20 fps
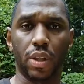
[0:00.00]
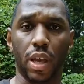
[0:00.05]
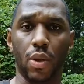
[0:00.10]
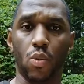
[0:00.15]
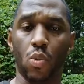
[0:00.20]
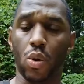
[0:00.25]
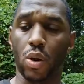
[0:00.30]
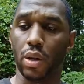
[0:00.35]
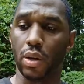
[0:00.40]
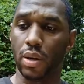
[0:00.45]
They
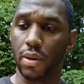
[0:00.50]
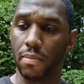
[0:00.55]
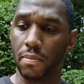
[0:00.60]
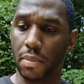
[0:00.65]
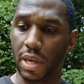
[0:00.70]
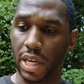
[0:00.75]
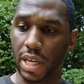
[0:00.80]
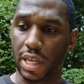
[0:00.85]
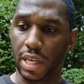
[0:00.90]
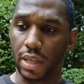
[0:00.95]
want
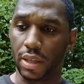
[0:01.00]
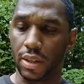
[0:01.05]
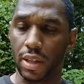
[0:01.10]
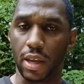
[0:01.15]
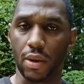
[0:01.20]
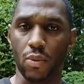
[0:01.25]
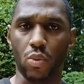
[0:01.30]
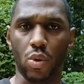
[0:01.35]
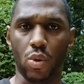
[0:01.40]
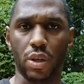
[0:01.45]
money.
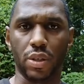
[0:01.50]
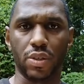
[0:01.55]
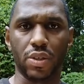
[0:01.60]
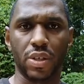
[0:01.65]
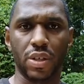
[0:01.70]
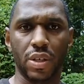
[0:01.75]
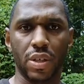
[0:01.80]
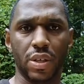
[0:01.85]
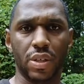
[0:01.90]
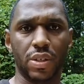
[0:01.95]
They
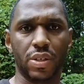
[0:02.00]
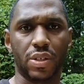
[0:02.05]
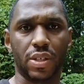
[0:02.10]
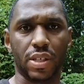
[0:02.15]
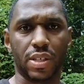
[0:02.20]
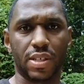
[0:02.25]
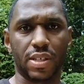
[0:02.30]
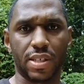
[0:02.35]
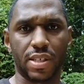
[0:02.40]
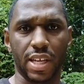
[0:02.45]
want
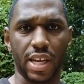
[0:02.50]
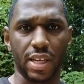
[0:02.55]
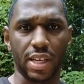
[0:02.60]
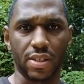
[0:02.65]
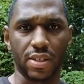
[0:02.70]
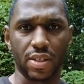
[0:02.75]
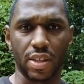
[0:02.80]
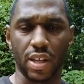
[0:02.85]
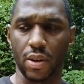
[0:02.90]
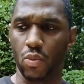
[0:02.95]

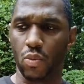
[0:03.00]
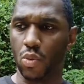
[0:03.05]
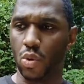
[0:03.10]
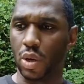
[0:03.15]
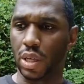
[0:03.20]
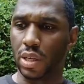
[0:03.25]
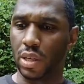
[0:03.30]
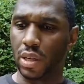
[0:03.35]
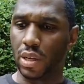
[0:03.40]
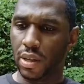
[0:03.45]
success. They
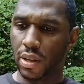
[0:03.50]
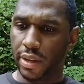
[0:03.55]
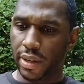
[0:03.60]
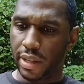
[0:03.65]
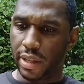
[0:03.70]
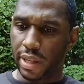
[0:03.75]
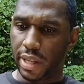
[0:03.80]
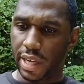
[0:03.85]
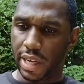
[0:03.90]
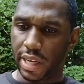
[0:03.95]
want
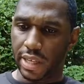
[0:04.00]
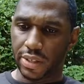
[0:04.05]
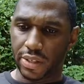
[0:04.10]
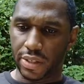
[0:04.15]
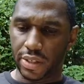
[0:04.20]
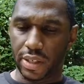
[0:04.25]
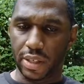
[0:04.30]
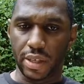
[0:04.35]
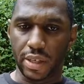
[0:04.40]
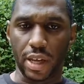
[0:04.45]

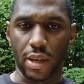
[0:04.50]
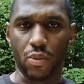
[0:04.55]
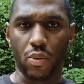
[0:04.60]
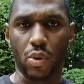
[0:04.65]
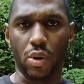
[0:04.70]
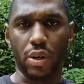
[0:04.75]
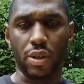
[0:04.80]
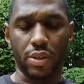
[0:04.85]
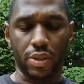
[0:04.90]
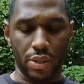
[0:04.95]
lust. They
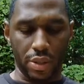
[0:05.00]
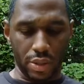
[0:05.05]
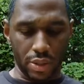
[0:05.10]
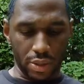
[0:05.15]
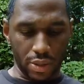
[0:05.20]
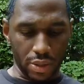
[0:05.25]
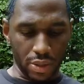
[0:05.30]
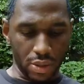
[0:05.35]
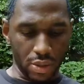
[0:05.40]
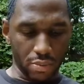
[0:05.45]
want
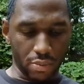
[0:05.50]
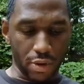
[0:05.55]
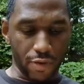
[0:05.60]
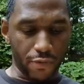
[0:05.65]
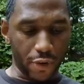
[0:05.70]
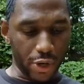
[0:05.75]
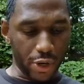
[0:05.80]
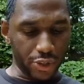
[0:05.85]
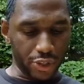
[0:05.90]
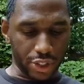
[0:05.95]

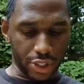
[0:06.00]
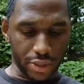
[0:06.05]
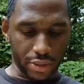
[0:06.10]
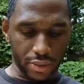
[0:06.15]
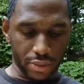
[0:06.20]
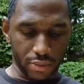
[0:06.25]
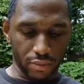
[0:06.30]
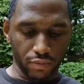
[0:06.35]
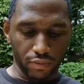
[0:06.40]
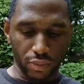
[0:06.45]
perversion.
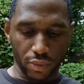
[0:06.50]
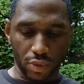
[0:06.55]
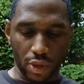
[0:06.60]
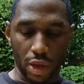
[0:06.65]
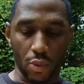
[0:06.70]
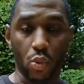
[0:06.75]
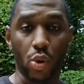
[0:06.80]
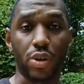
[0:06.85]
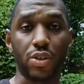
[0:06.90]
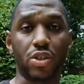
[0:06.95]

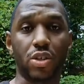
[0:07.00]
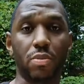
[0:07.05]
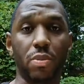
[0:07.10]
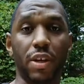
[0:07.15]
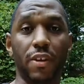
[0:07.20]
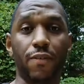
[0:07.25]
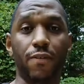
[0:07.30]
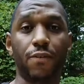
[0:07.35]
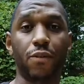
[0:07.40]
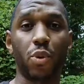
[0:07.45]
They want to
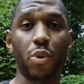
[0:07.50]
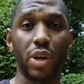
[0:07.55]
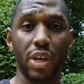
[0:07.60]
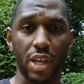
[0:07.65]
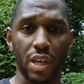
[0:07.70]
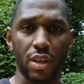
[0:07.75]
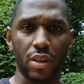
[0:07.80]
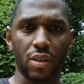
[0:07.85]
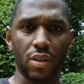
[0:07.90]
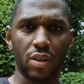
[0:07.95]
be
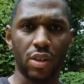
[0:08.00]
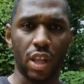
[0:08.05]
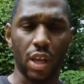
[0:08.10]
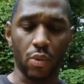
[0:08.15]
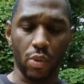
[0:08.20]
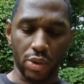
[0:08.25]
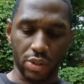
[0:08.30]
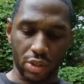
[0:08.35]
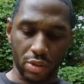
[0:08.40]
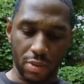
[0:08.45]
free.
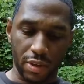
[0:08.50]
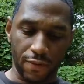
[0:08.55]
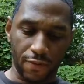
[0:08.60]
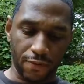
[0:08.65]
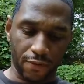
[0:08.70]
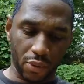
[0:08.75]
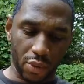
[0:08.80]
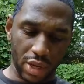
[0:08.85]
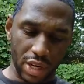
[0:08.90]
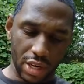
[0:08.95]
They want to be
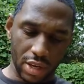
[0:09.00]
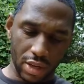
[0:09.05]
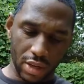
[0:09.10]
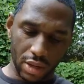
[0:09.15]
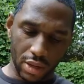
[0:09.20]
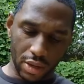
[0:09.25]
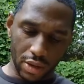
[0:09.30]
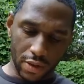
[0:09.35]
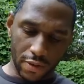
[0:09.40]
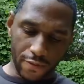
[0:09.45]
free
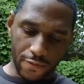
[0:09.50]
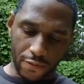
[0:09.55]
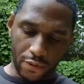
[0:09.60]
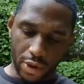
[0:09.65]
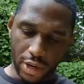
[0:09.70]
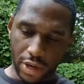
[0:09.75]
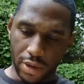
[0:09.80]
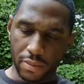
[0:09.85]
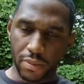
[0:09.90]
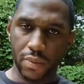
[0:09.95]

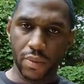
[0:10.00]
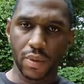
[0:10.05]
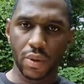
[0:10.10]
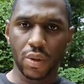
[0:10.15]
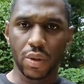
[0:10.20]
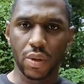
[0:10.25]
from